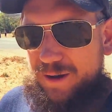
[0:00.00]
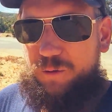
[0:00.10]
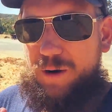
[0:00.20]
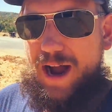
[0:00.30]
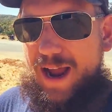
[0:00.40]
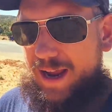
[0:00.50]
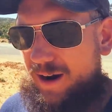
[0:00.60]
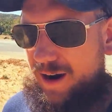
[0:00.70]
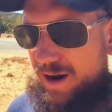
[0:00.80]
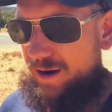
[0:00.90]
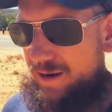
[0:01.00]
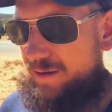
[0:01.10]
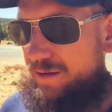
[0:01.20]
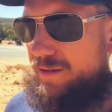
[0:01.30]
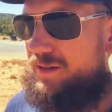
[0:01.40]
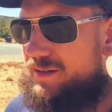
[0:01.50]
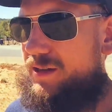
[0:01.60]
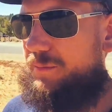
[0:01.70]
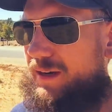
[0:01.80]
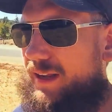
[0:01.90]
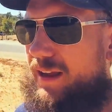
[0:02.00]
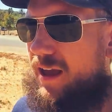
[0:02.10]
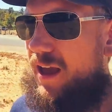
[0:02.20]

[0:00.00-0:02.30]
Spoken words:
Why are so many